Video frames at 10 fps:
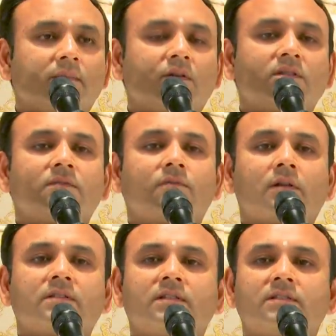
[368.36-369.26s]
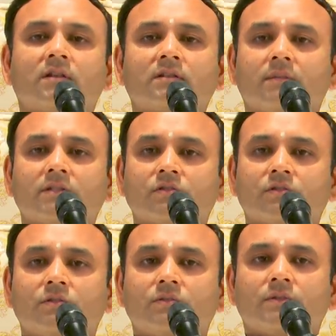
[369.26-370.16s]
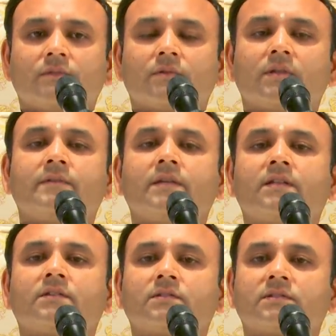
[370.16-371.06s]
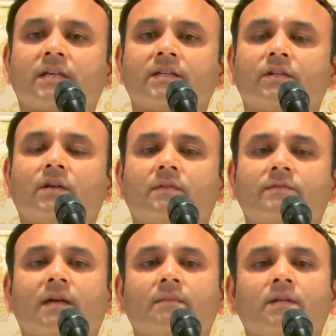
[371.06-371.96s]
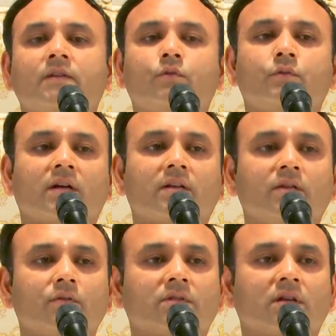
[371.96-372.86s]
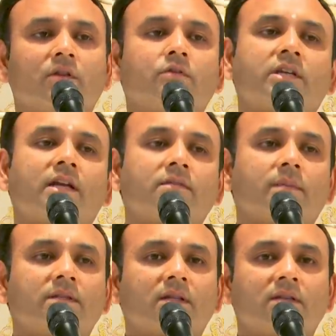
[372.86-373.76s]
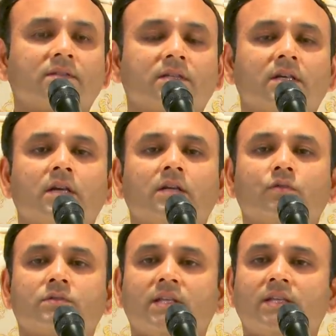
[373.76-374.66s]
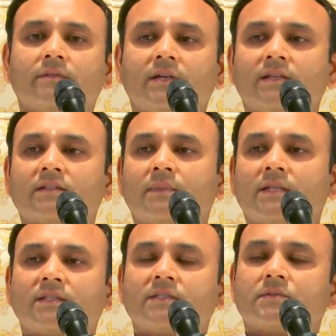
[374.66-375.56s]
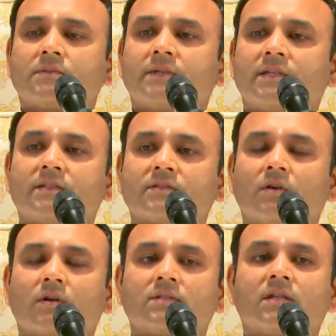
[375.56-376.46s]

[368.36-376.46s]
Because in forest there is not much to do. If you're living in a society, you have a family, you do Agnihotra, you chant mantras, you seek various blessings from various gods.